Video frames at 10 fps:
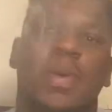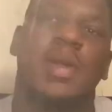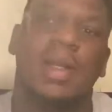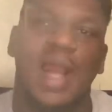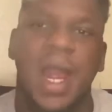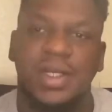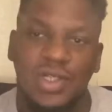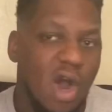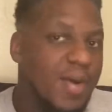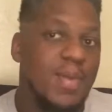like
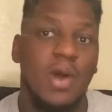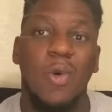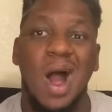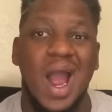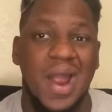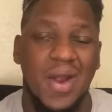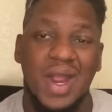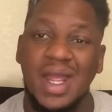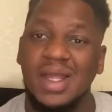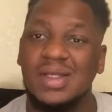Tobey Maguire
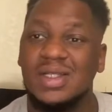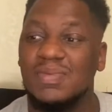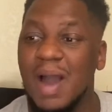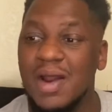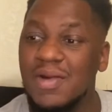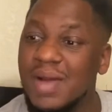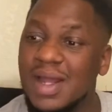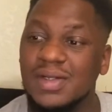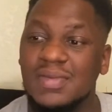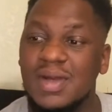is Spider-Man
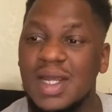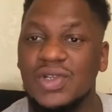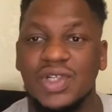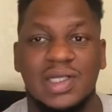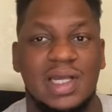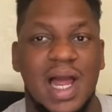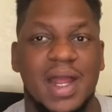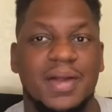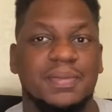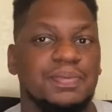to me, just like
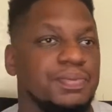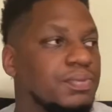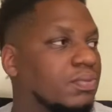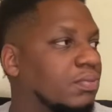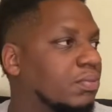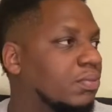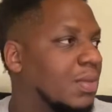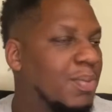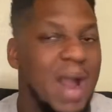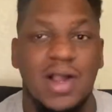
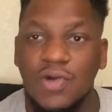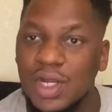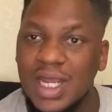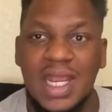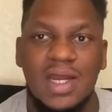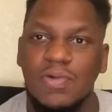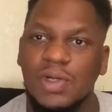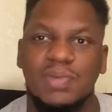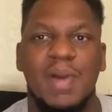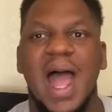Michael Keaton was
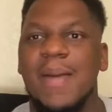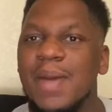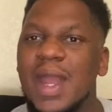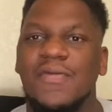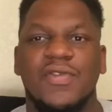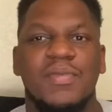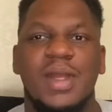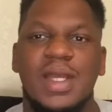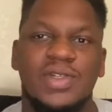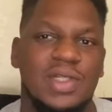Batman for
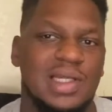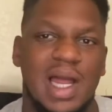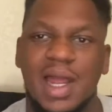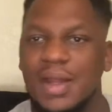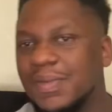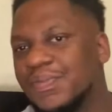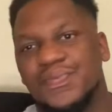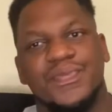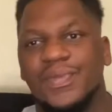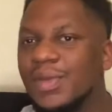me, just like,
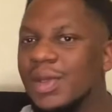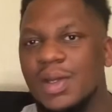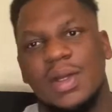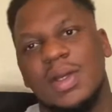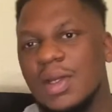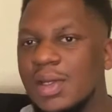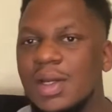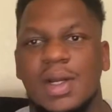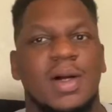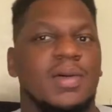you
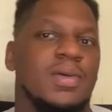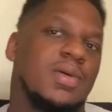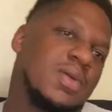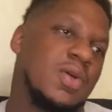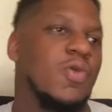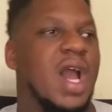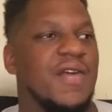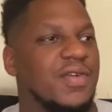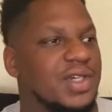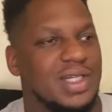know,
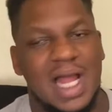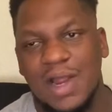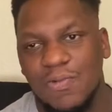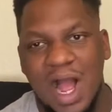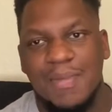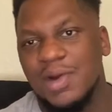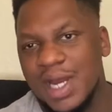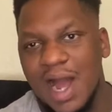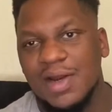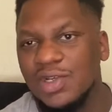whoever, just like Robert
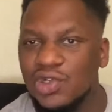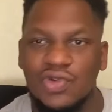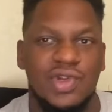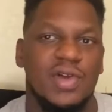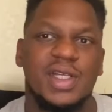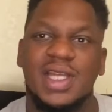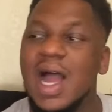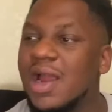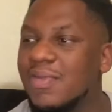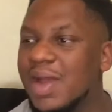Downey Jr. is
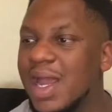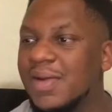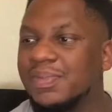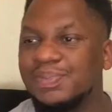Iron Man.